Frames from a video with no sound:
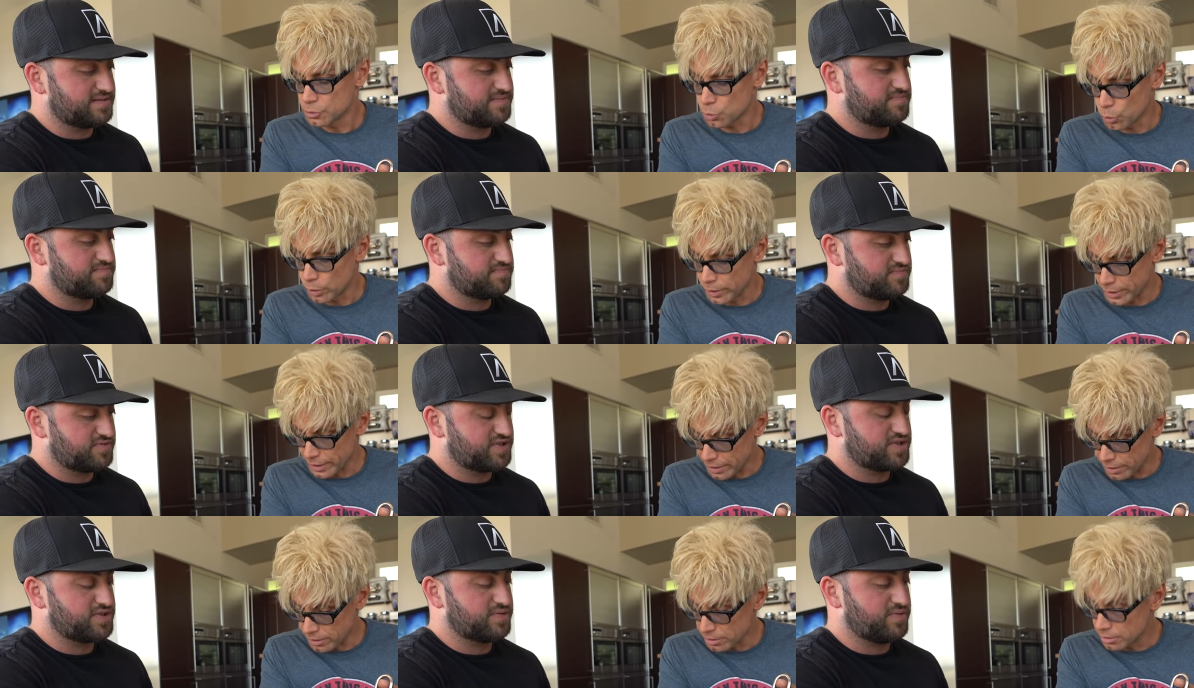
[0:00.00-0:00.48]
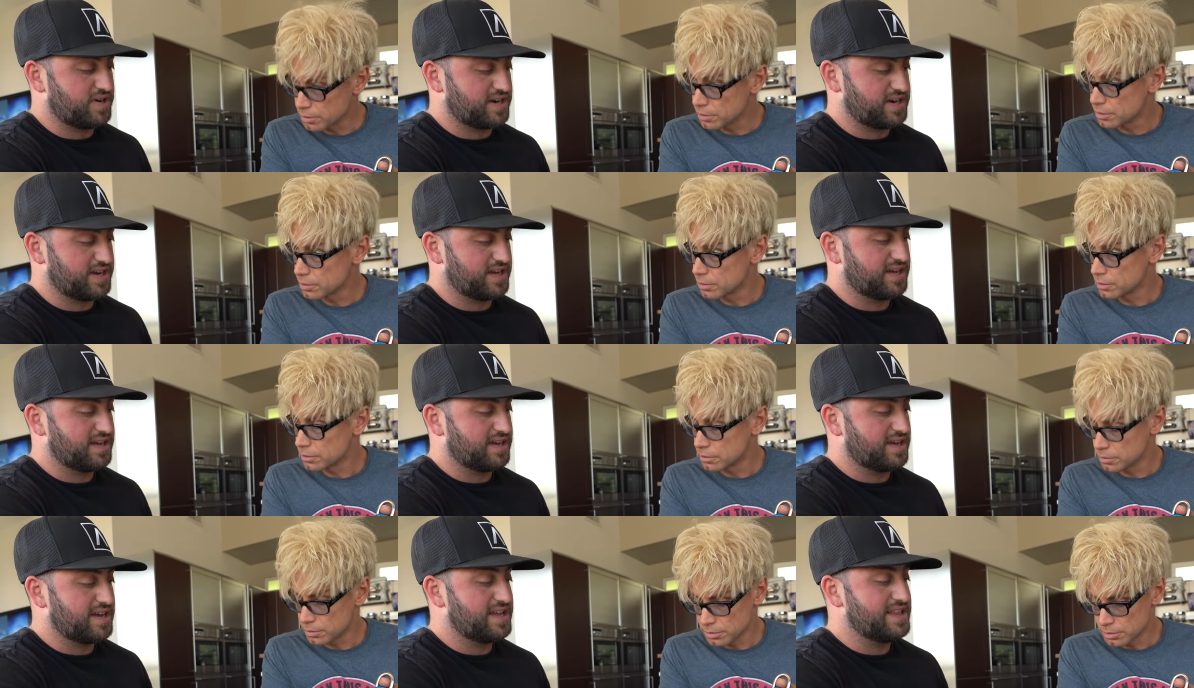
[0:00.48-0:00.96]
Speaker 1: 20,
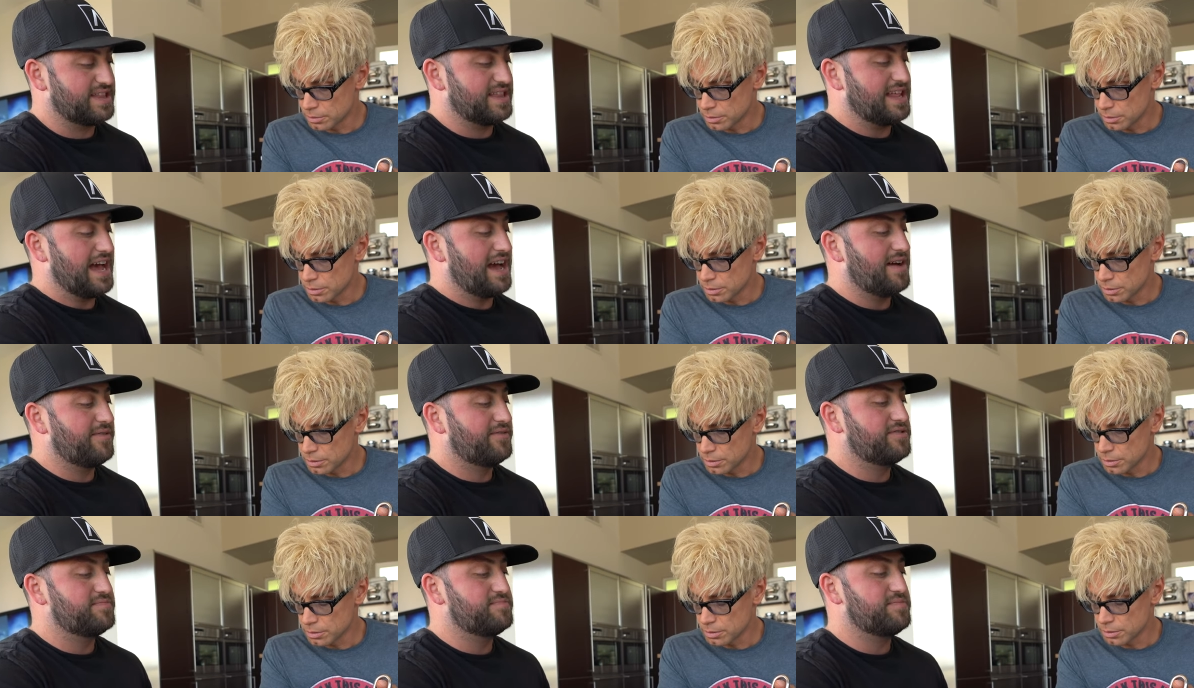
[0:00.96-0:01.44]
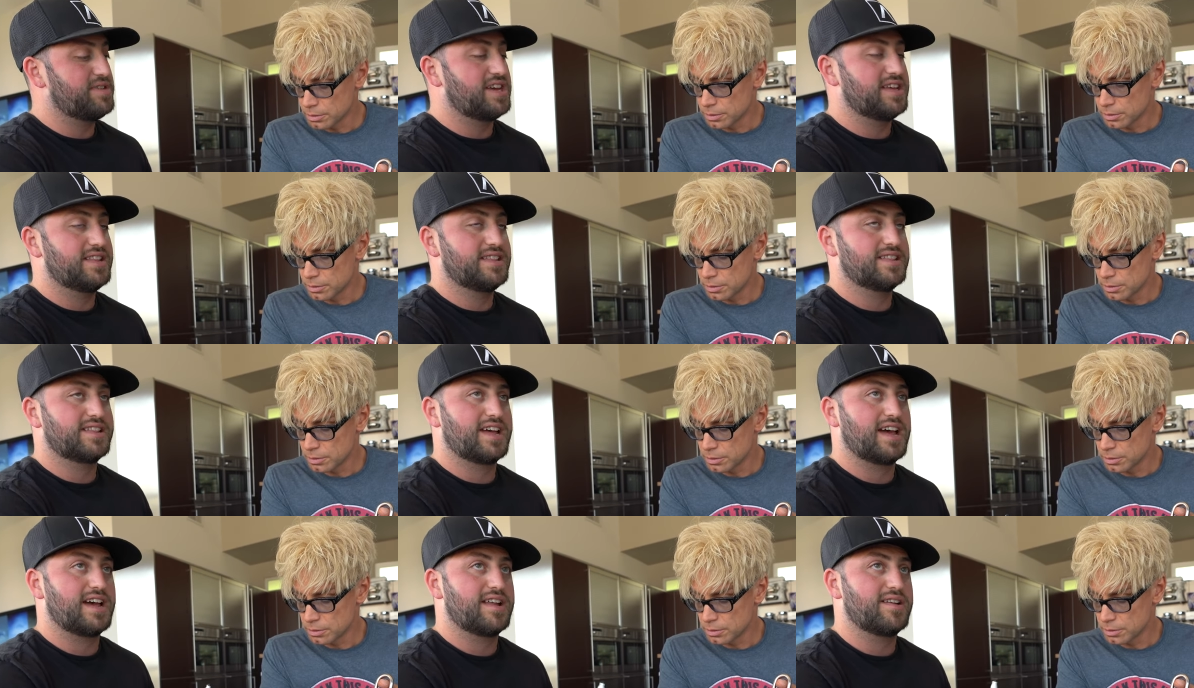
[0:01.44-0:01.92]
and that would mean
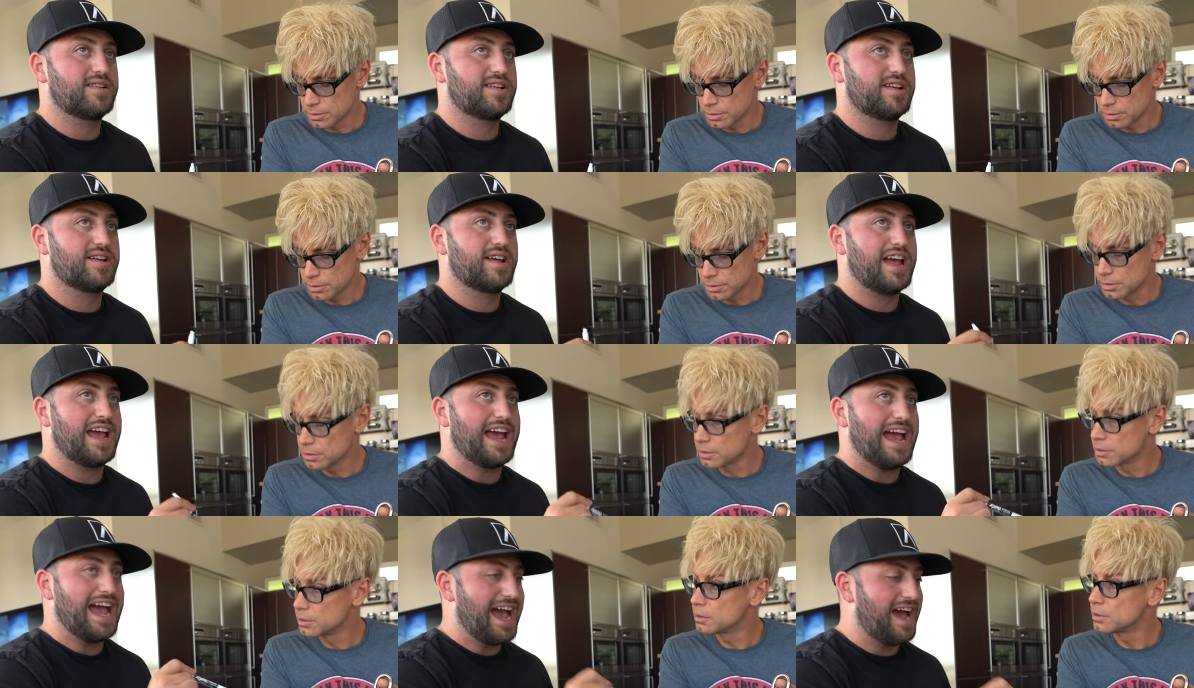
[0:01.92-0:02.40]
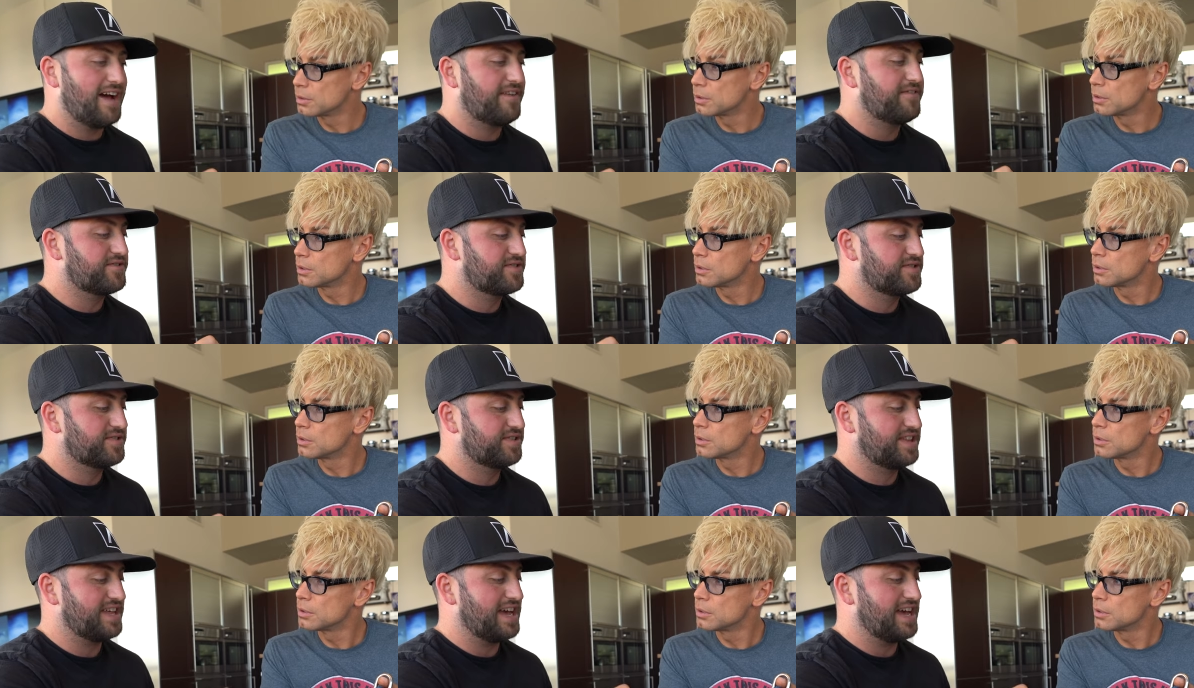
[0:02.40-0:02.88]
that after